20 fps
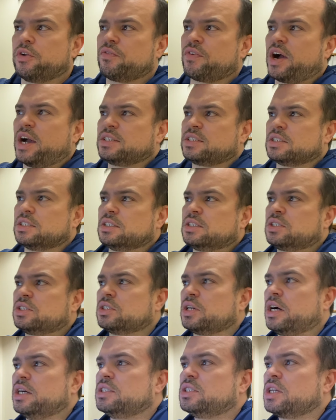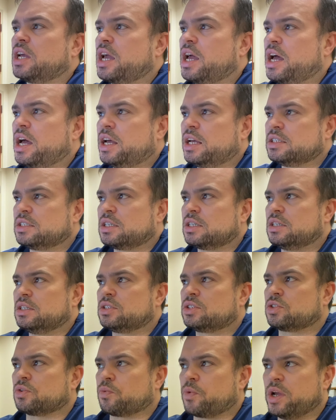devices such as
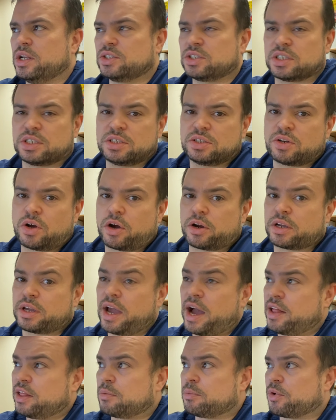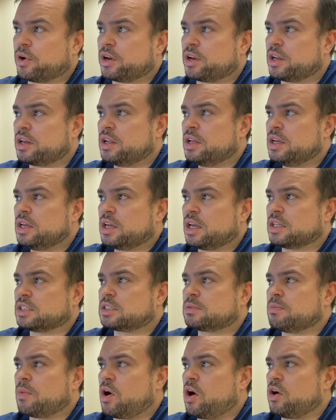syringes are calibrated in
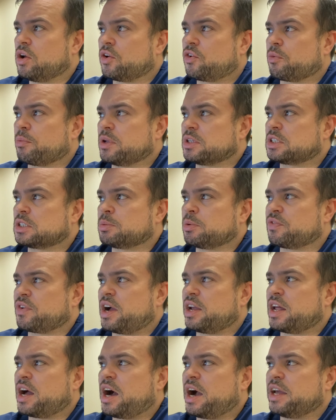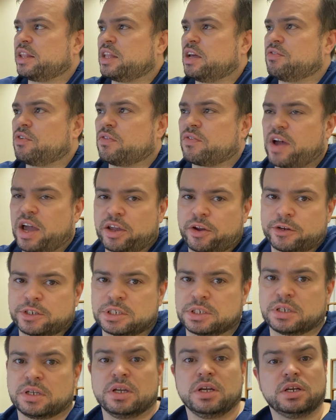small increments to provide high level of
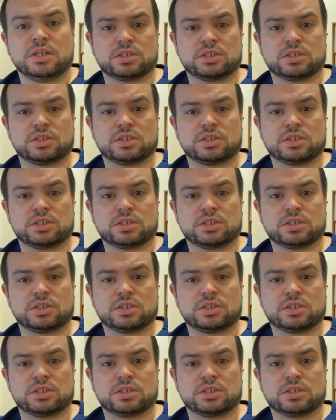accuracy.